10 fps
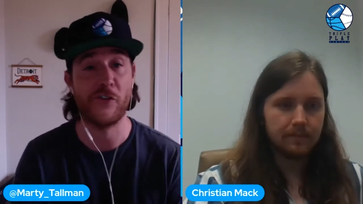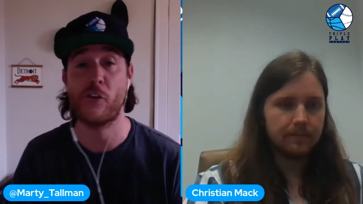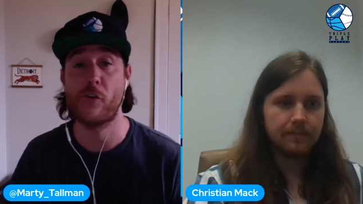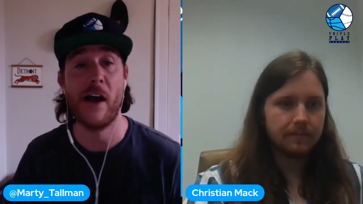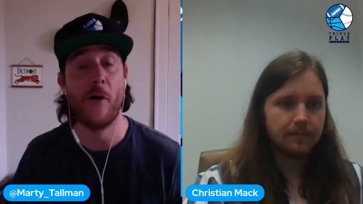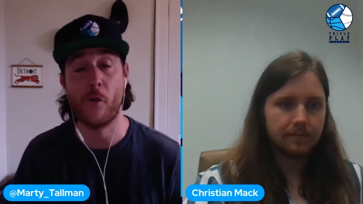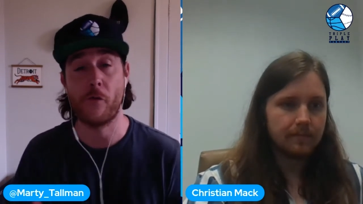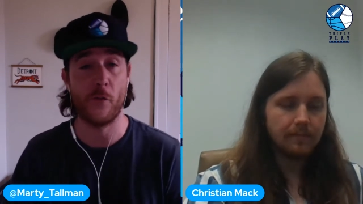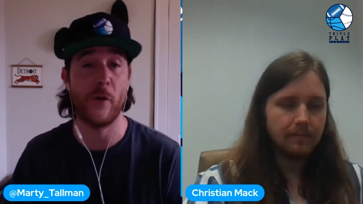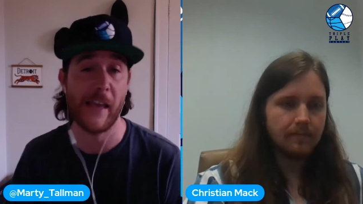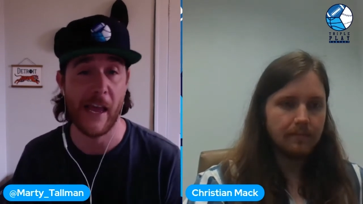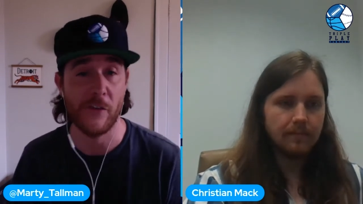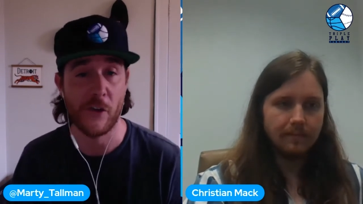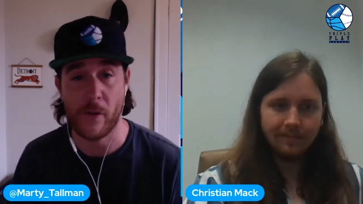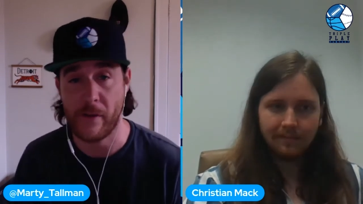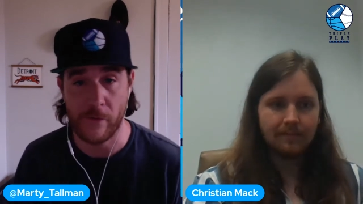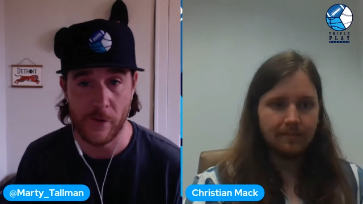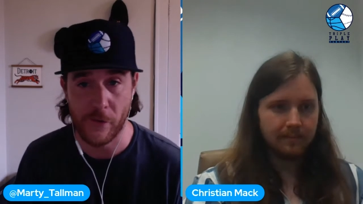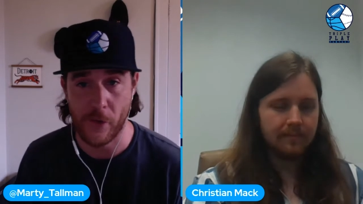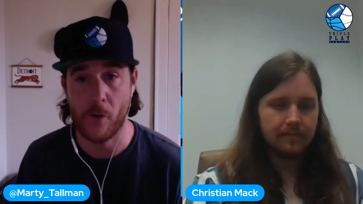Speaker 1: around over the weekend. You know,
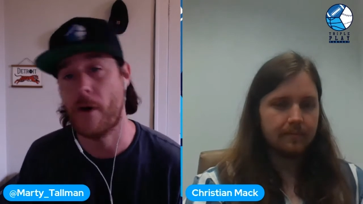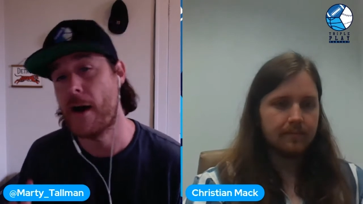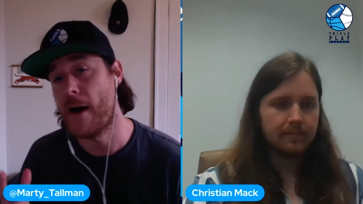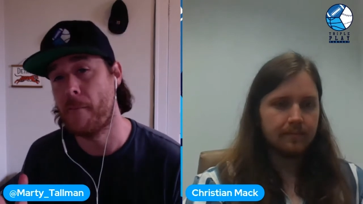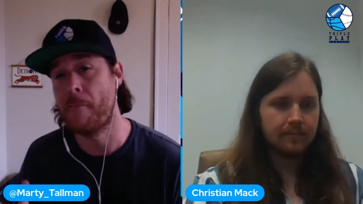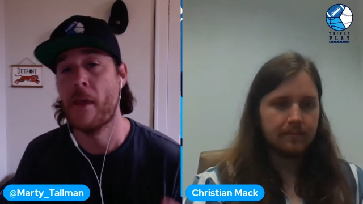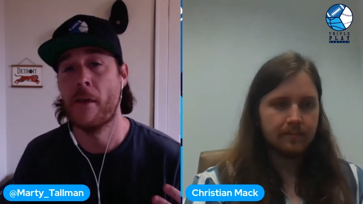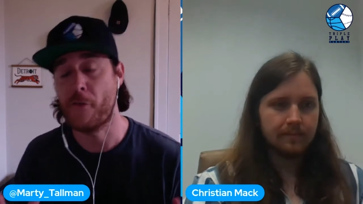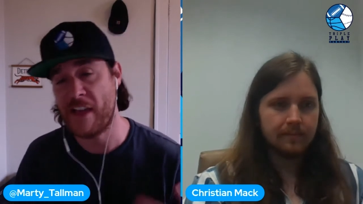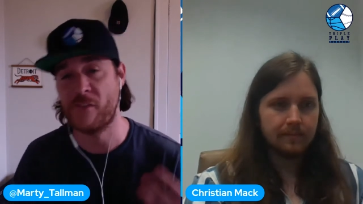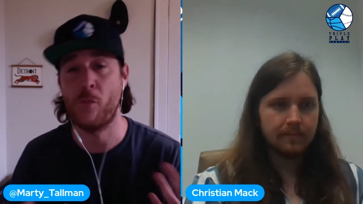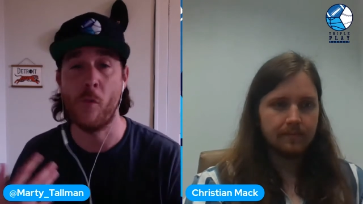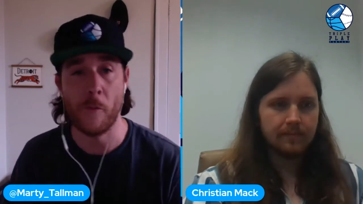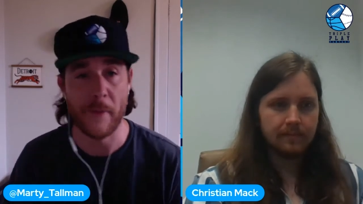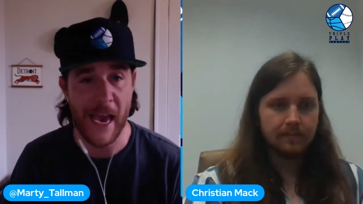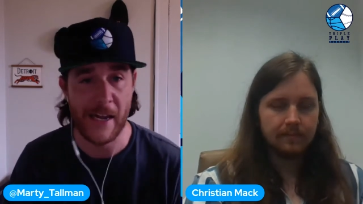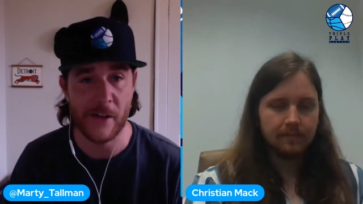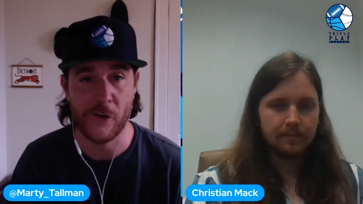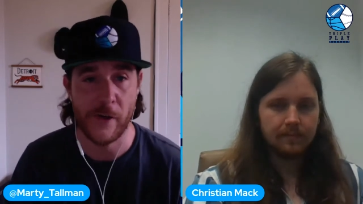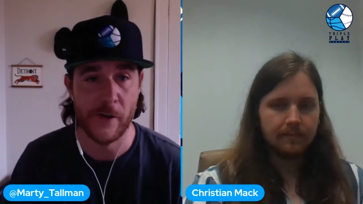so um, so that's what will be added
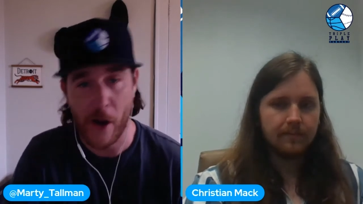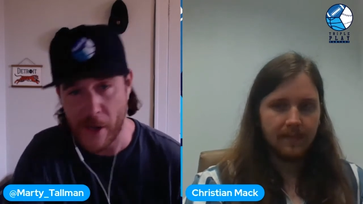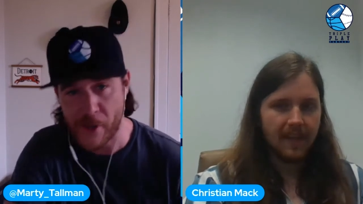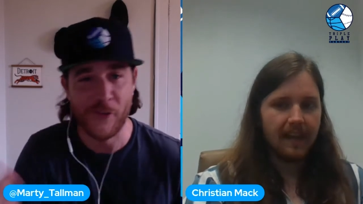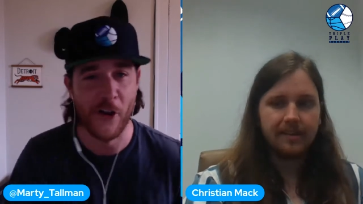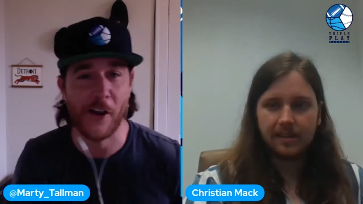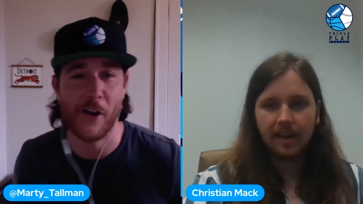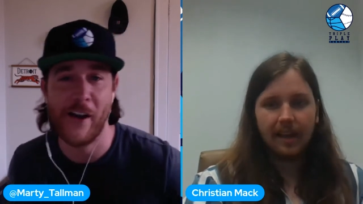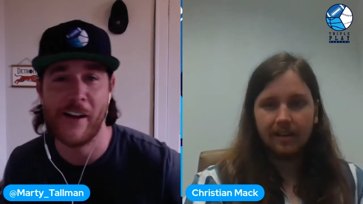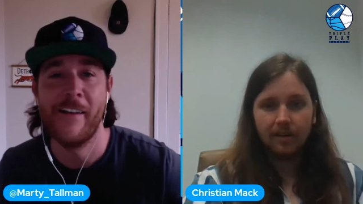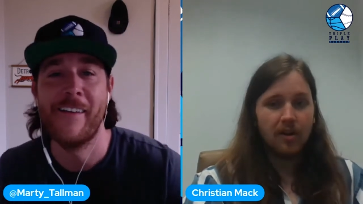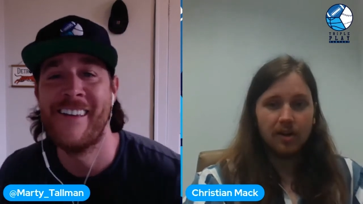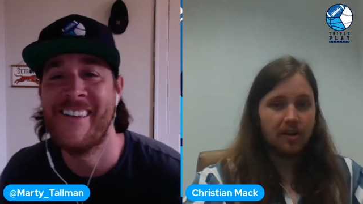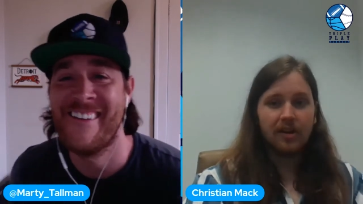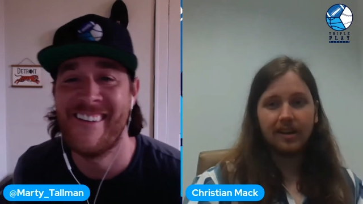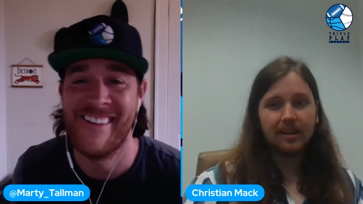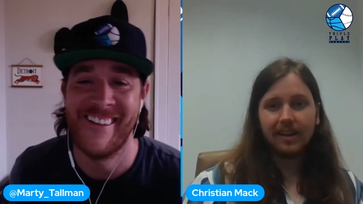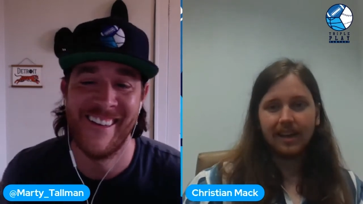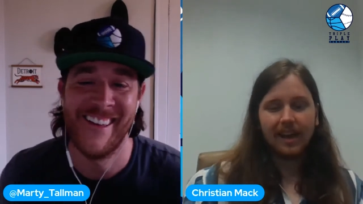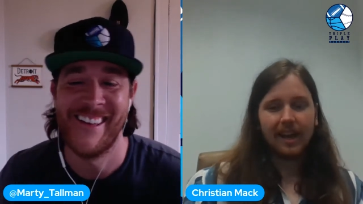to it. All right, sorry, yes. go ahead. And no, you're good.
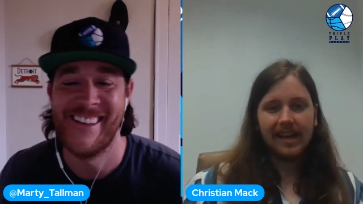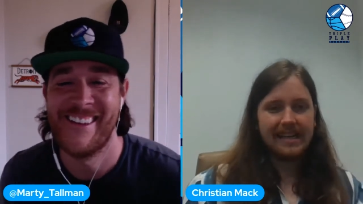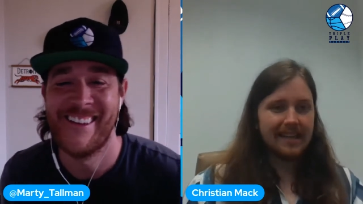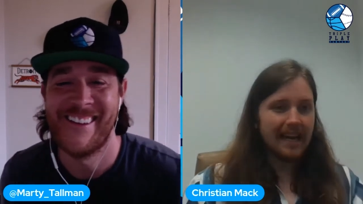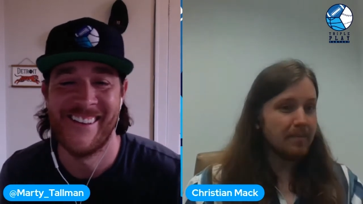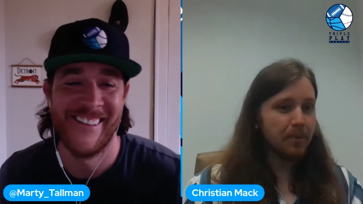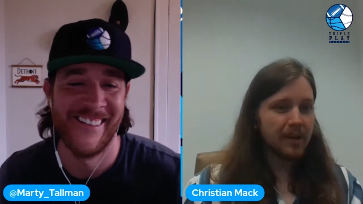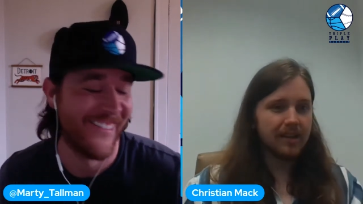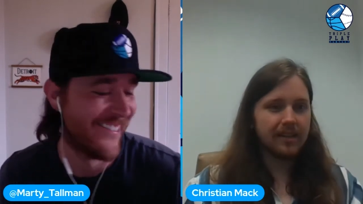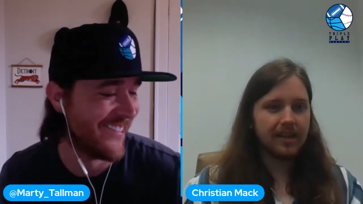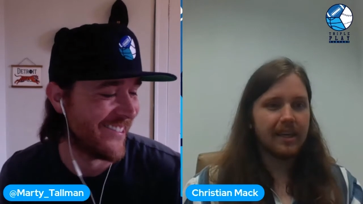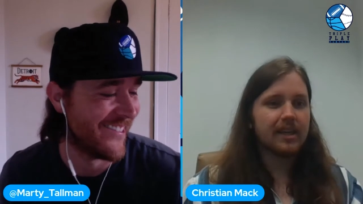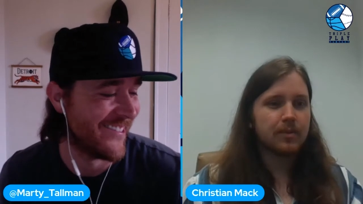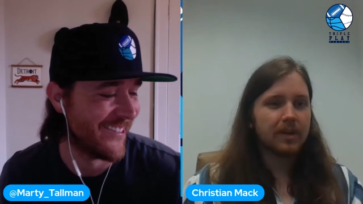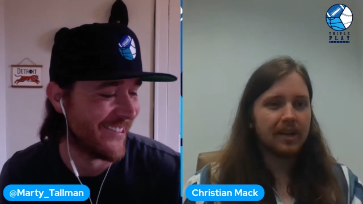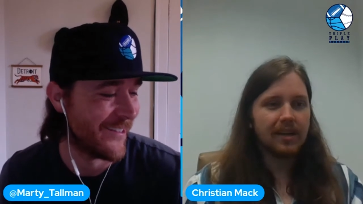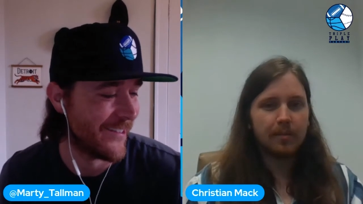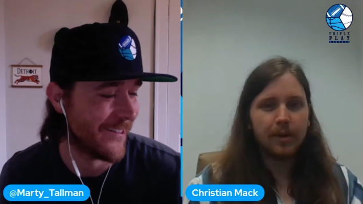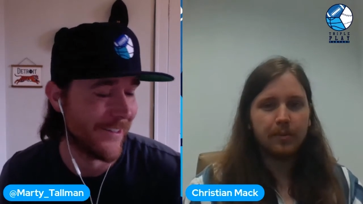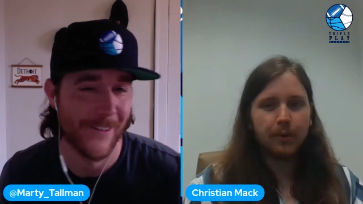
Speaker 2: And he's gotten pretty unlucky. He's been hitting
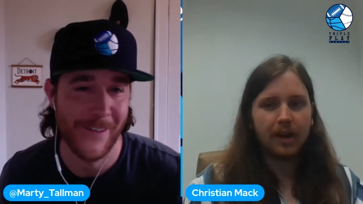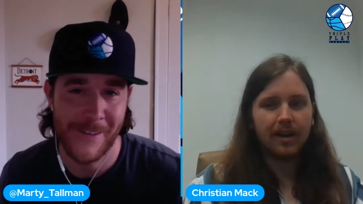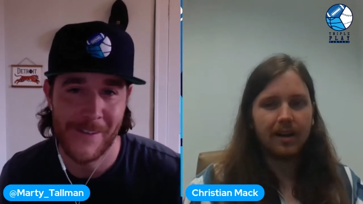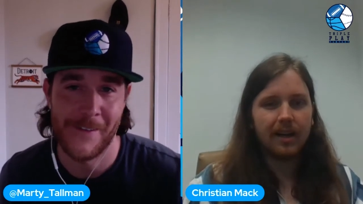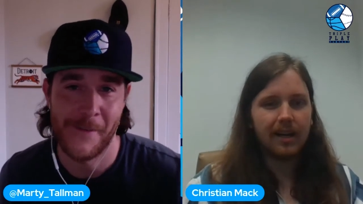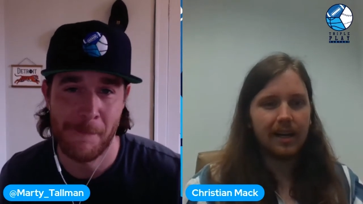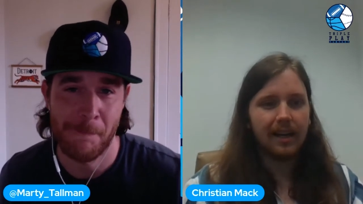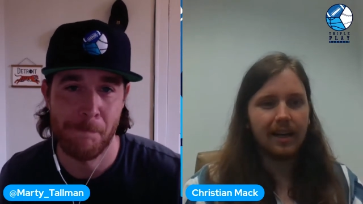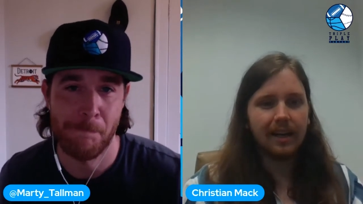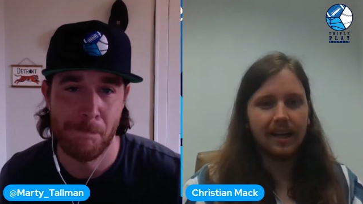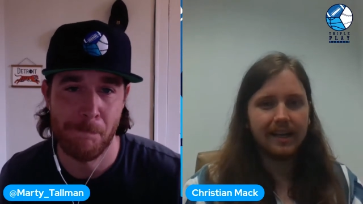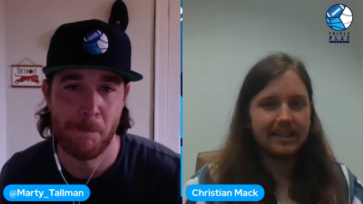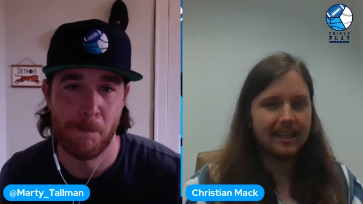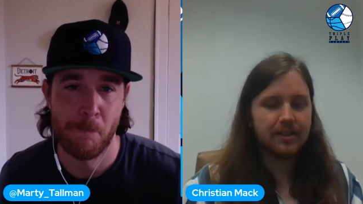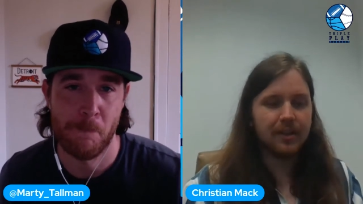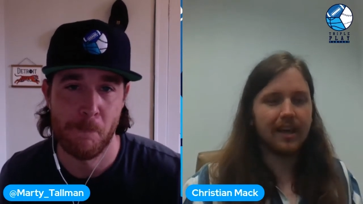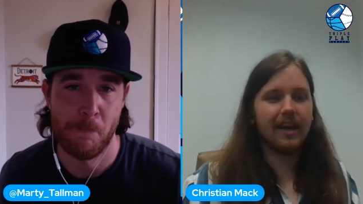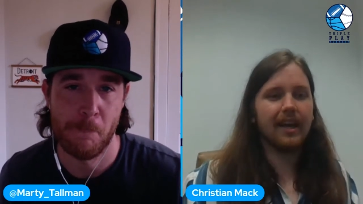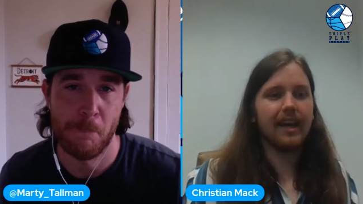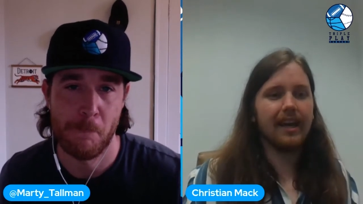the ball pretty hard. Uh, he's actually
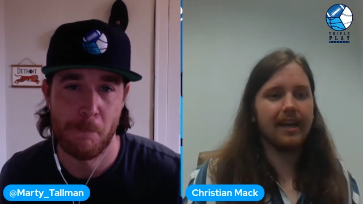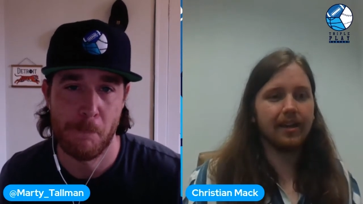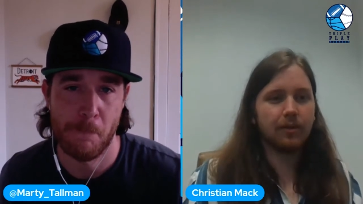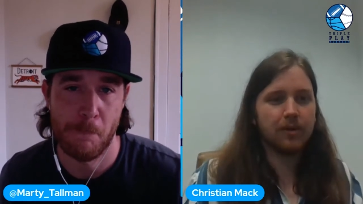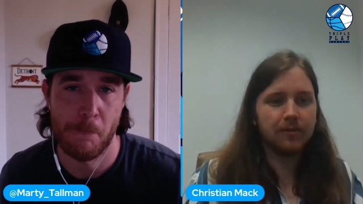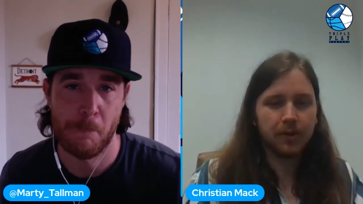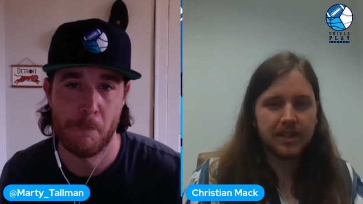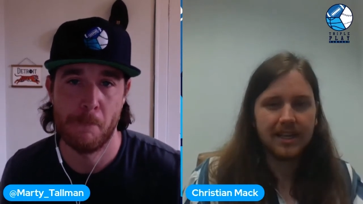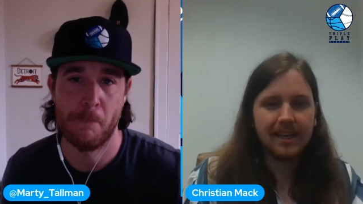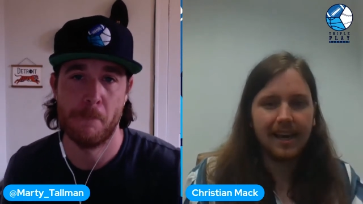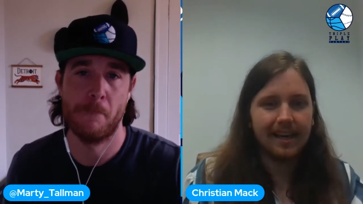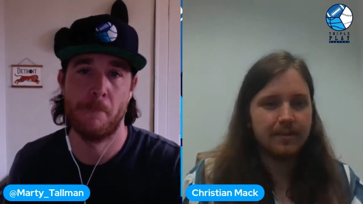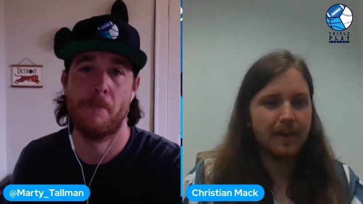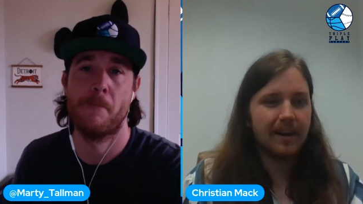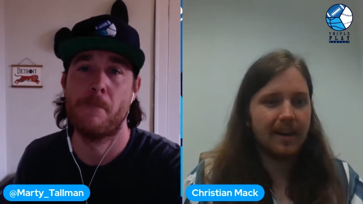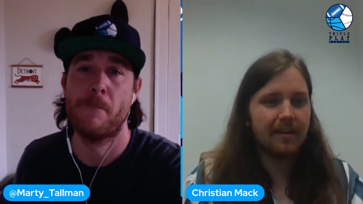got uh, 314 x batting